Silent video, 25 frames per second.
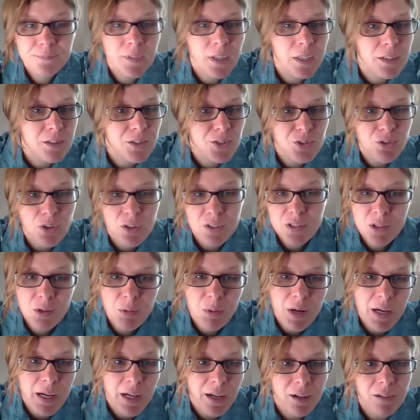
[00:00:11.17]
Instructor
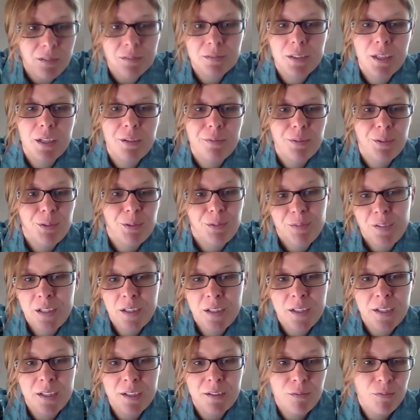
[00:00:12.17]
Weil, if you're
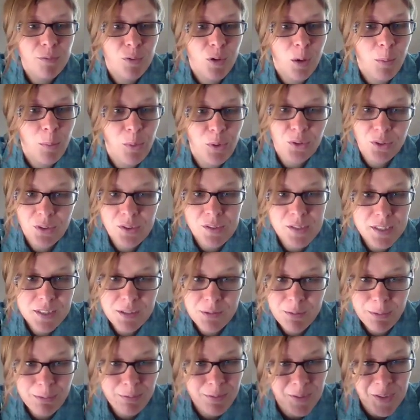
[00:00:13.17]
feeling formal or need
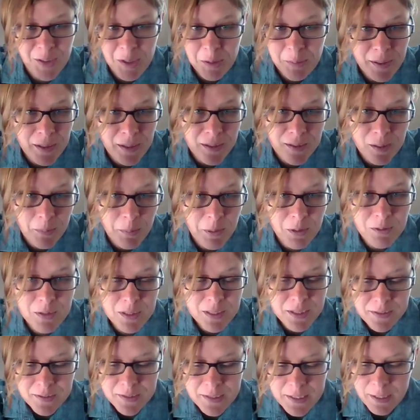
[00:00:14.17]
to refer to me at
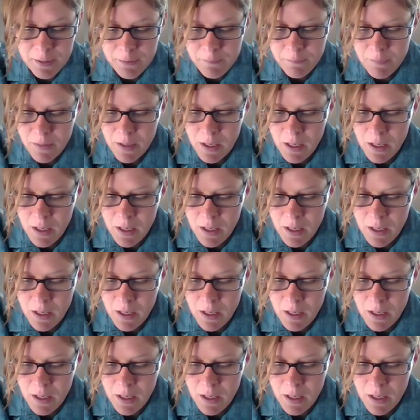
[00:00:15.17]
WTC.